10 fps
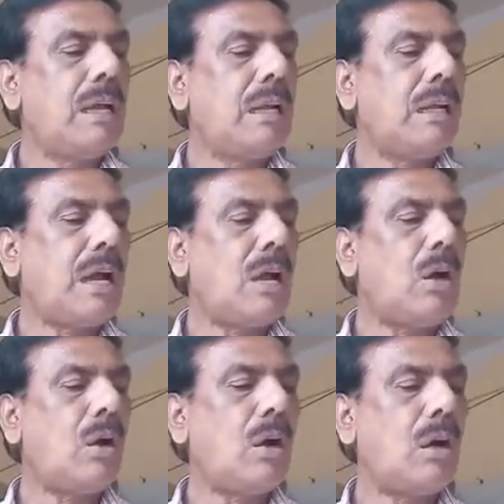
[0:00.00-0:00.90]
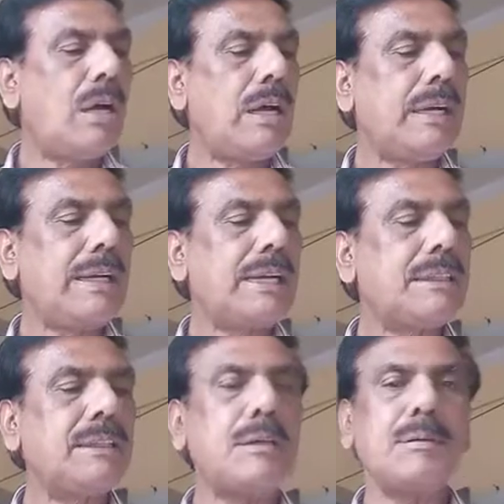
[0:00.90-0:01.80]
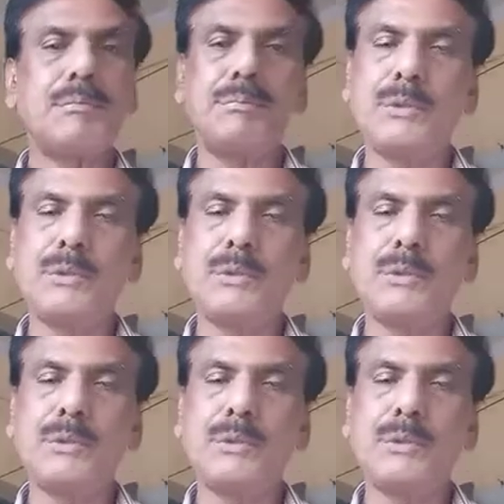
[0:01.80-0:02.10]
Now, next is the